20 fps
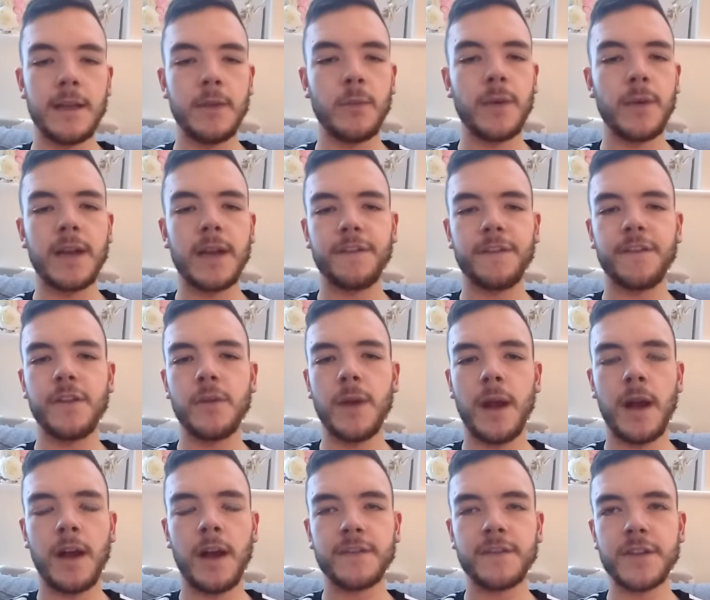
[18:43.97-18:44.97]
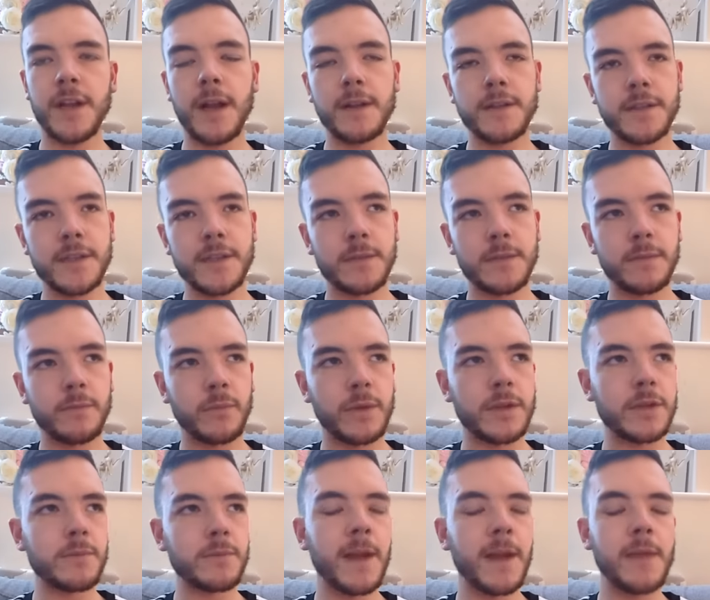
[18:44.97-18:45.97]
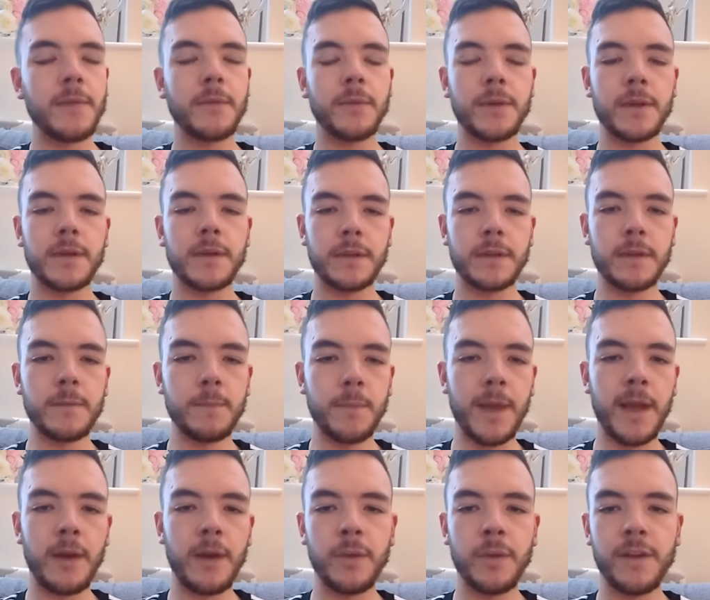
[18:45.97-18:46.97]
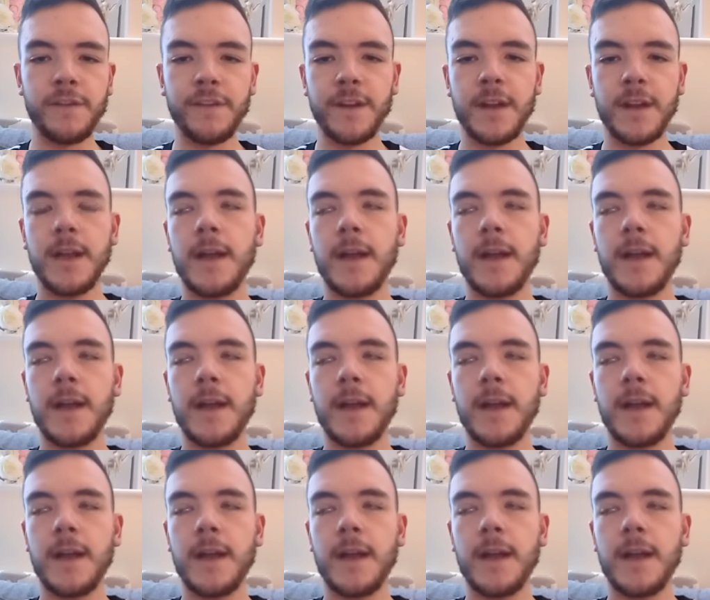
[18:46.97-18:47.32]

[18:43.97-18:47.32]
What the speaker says: We had a few half chances, which maybe we could have done better with.